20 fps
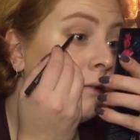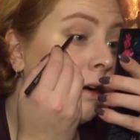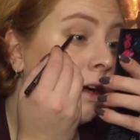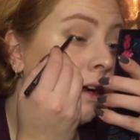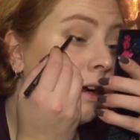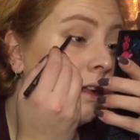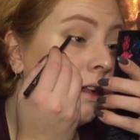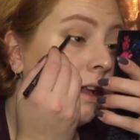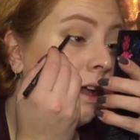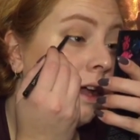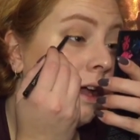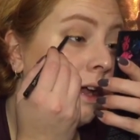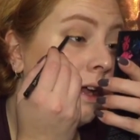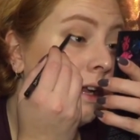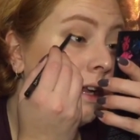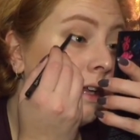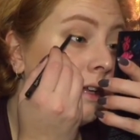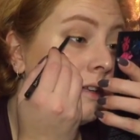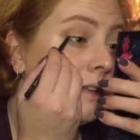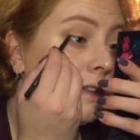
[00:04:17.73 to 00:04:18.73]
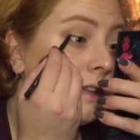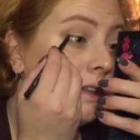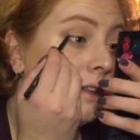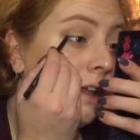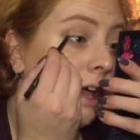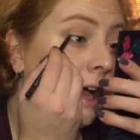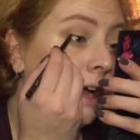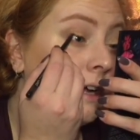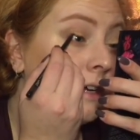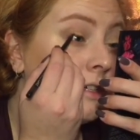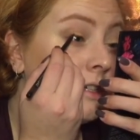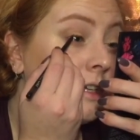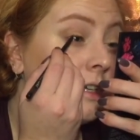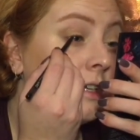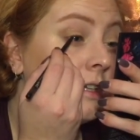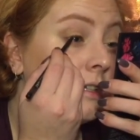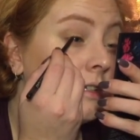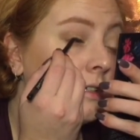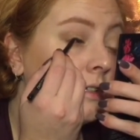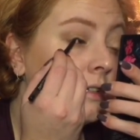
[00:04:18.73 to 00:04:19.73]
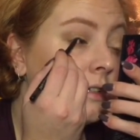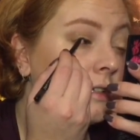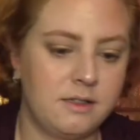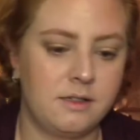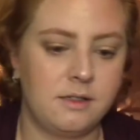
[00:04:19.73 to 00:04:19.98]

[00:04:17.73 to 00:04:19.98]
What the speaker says: waterline into the lashes.